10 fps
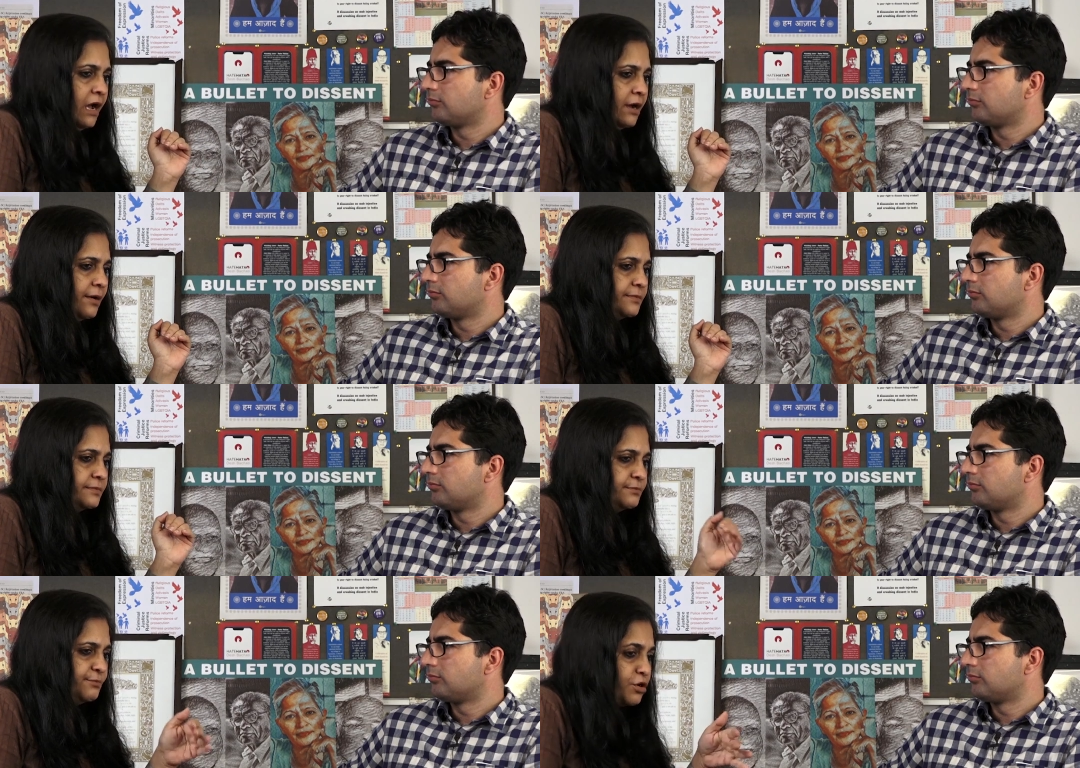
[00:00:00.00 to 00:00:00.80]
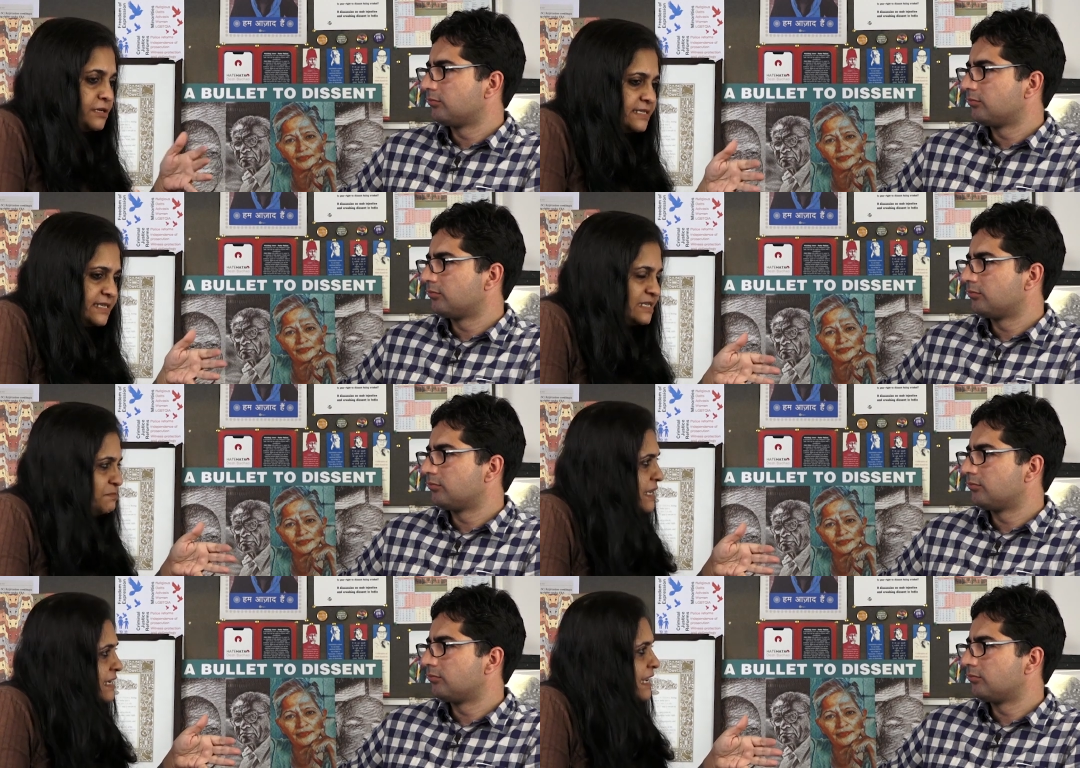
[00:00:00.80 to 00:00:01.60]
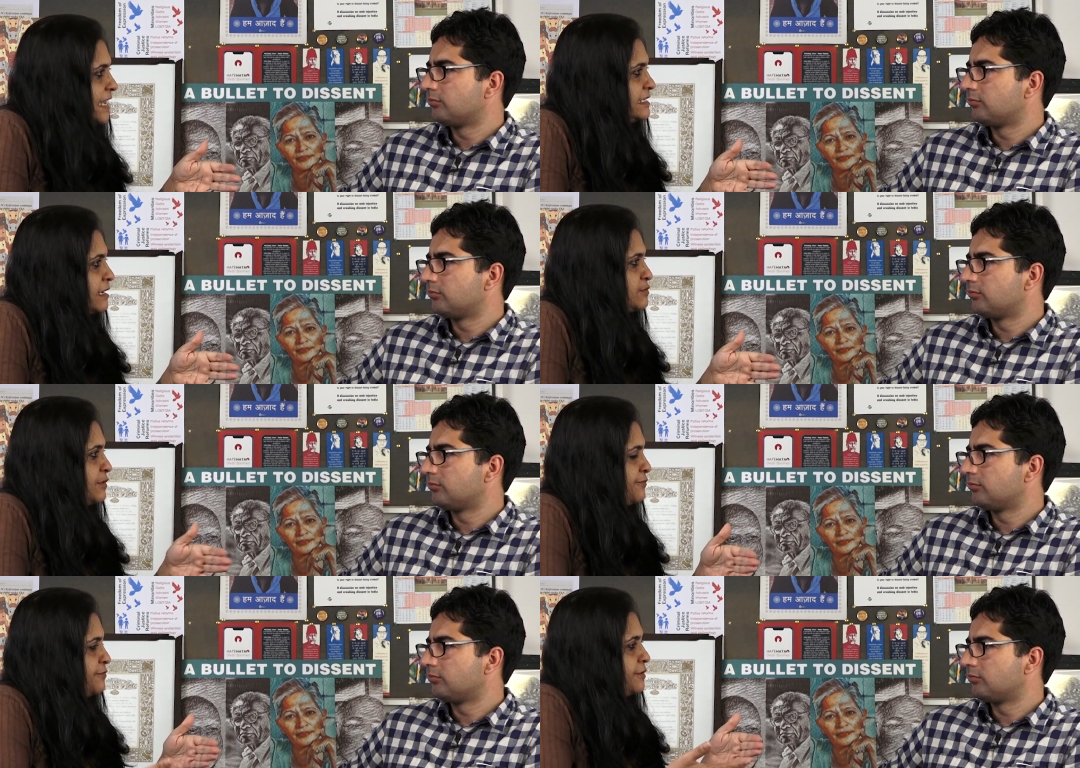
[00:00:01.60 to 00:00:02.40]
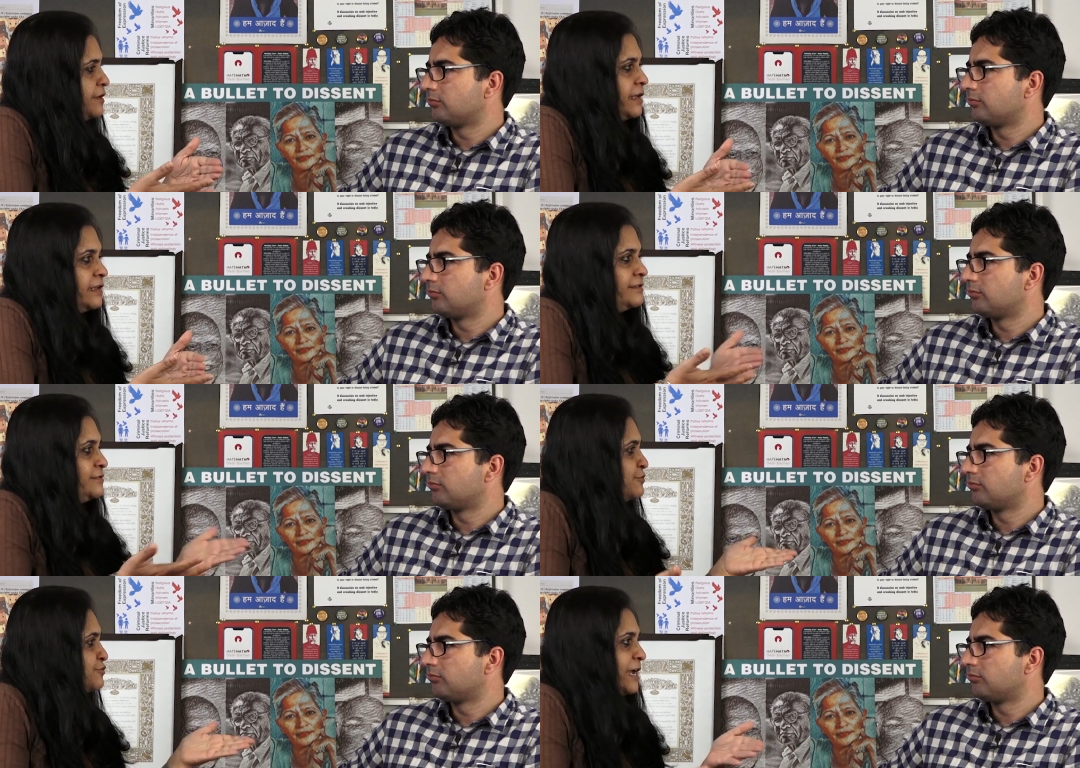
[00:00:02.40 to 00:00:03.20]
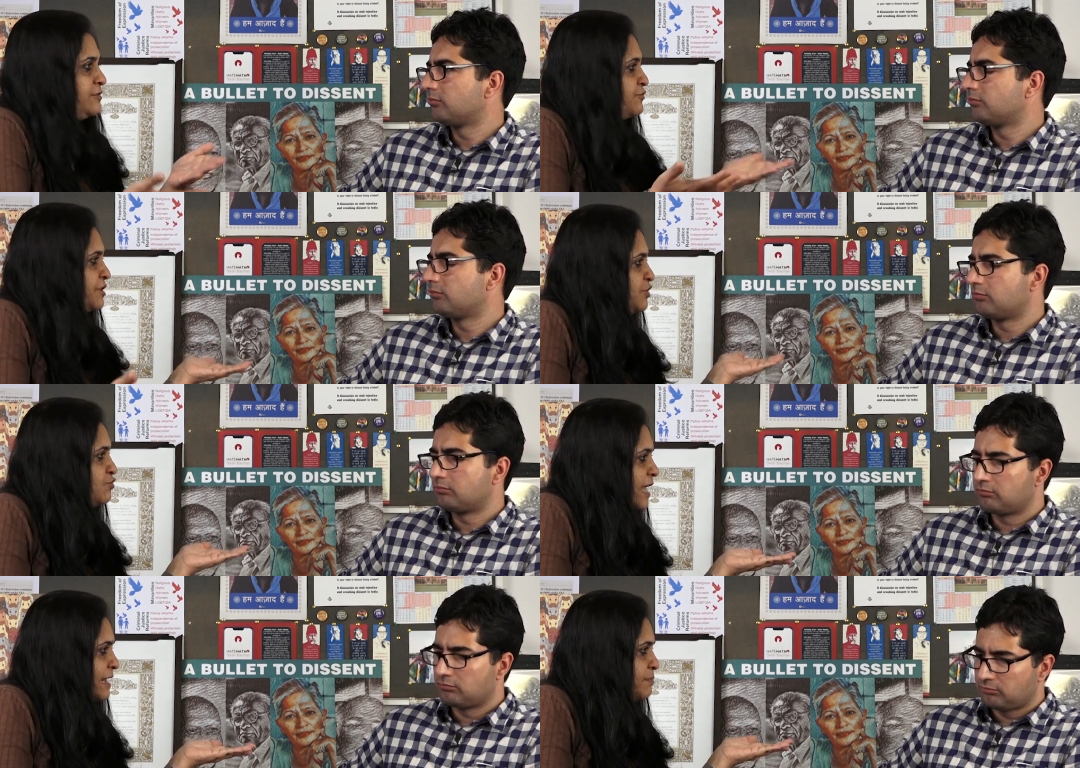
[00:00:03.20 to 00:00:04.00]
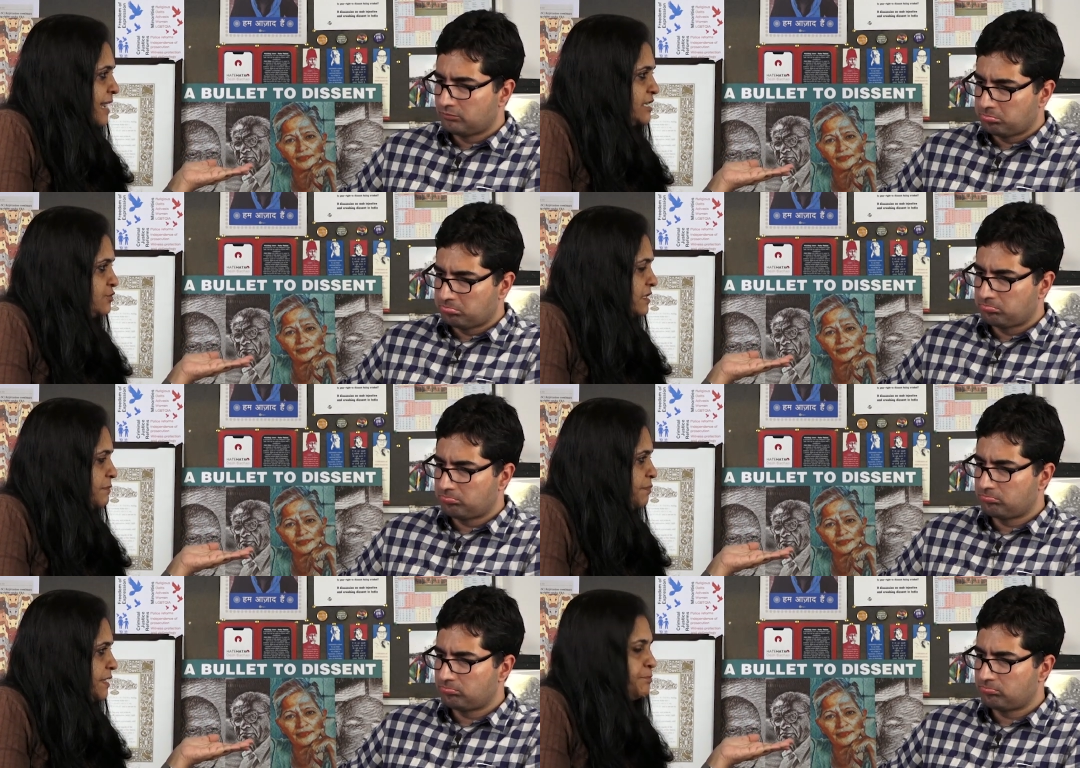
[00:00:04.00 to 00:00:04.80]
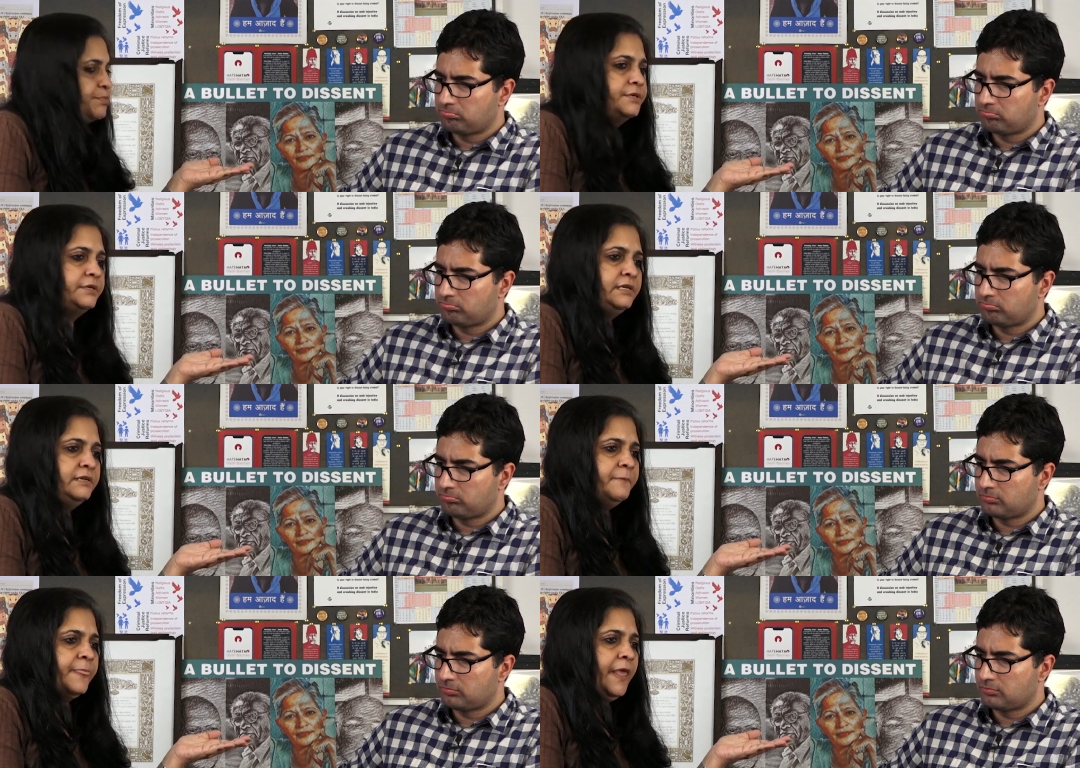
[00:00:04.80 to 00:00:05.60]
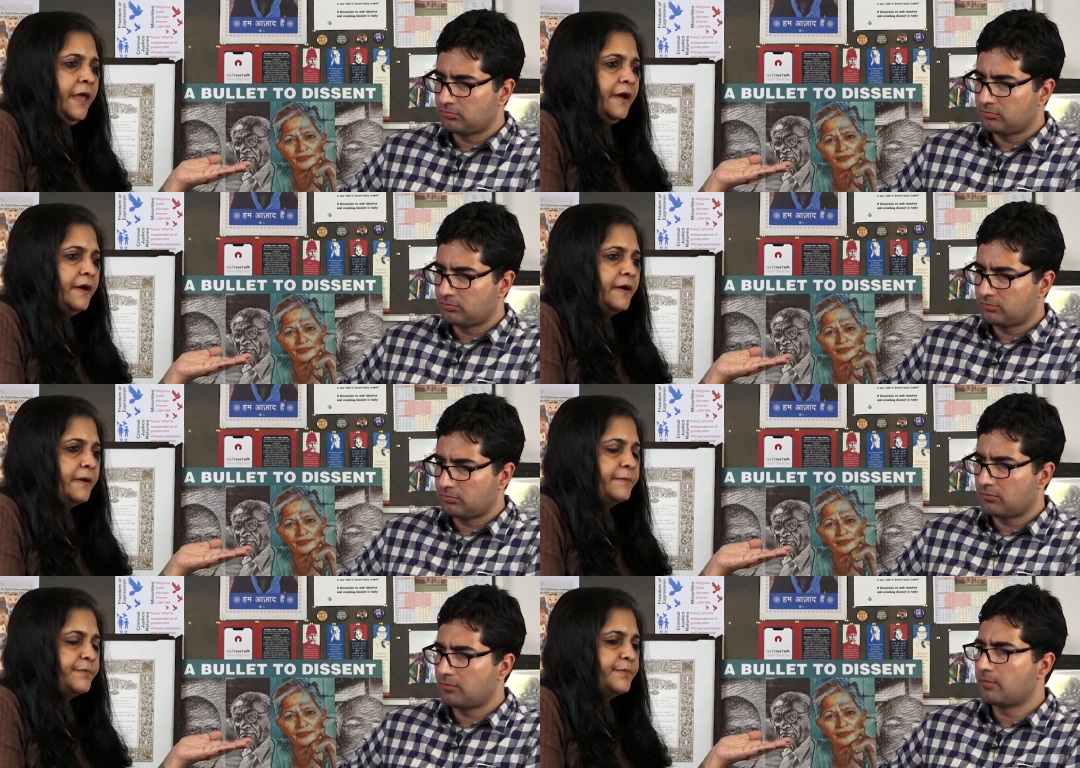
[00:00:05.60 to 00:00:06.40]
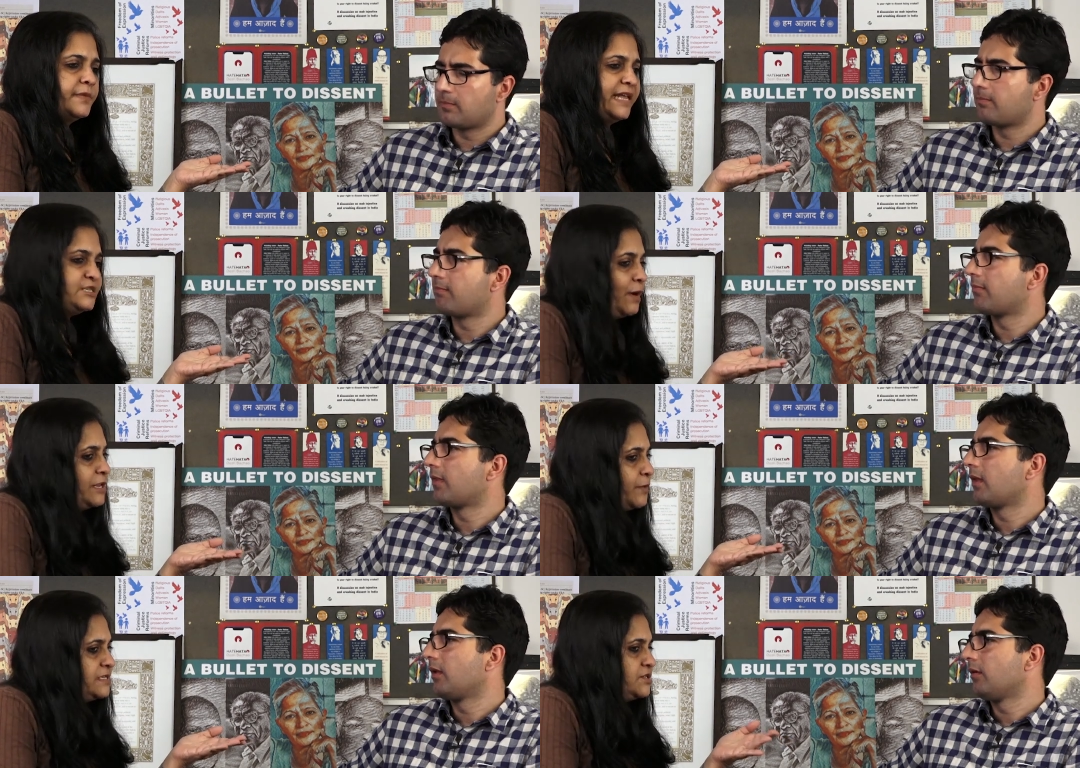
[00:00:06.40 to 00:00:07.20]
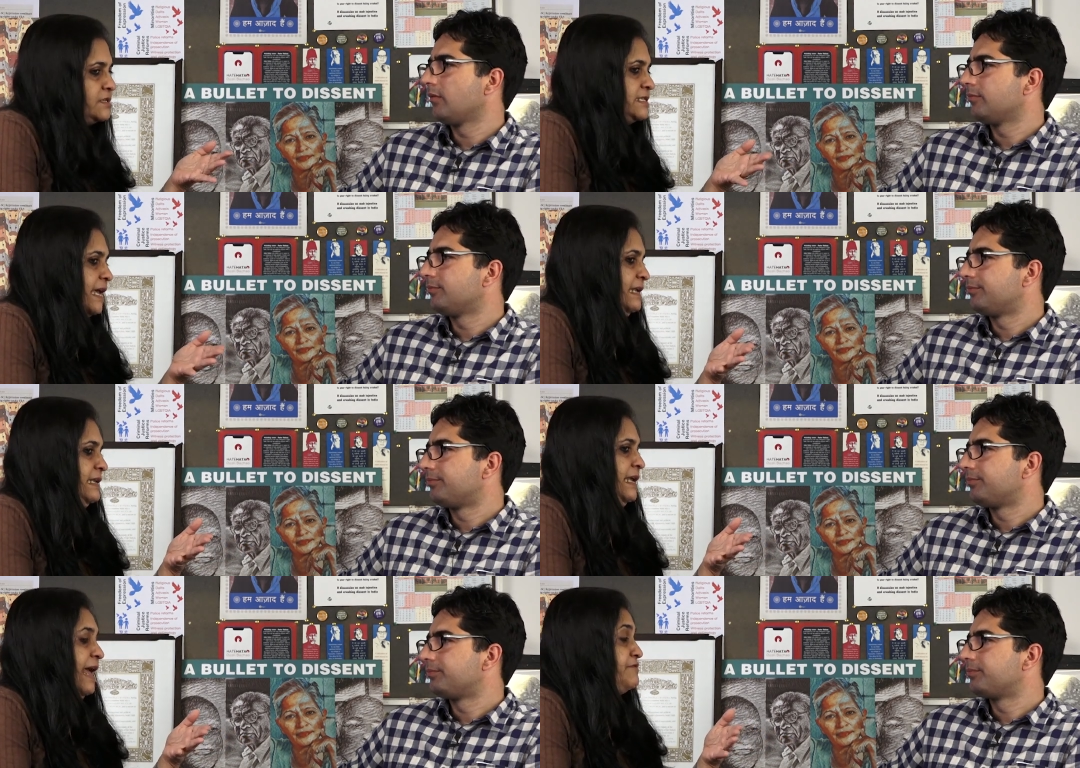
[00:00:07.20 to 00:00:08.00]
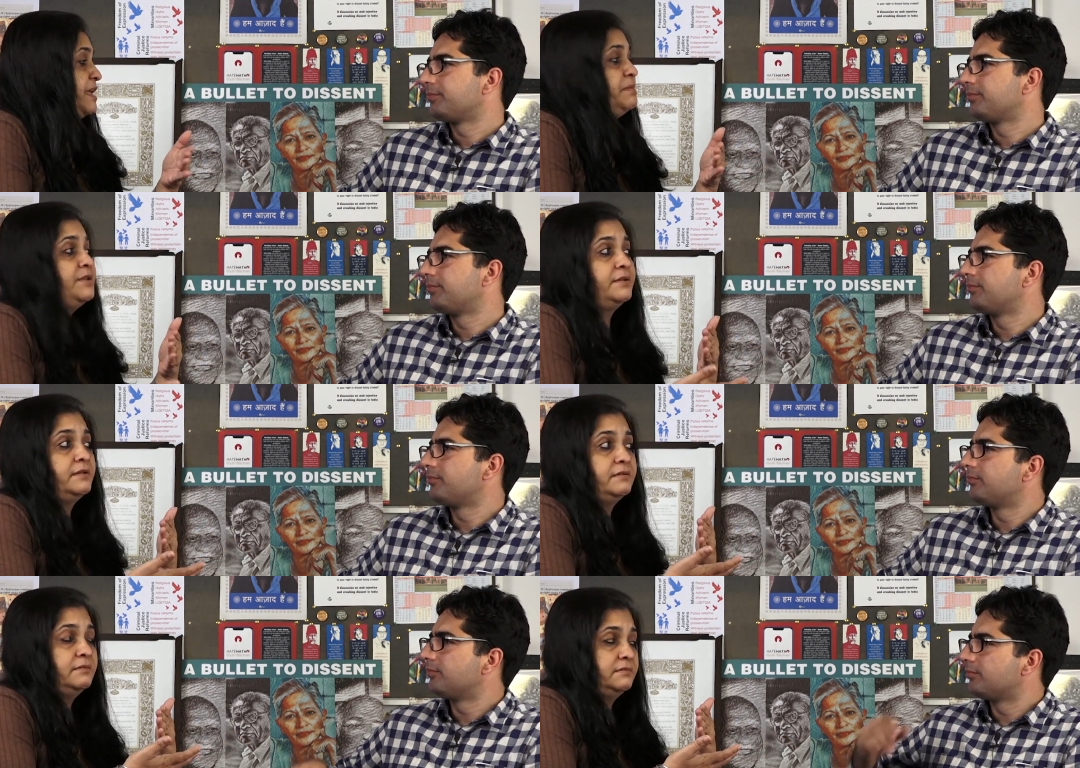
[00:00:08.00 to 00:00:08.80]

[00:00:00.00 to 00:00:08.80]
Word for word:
Speaker 1: Uh, what does this mean in terms of, you know, trying to renew that pledge with the people? Uh, that's one question. Secondly, have there been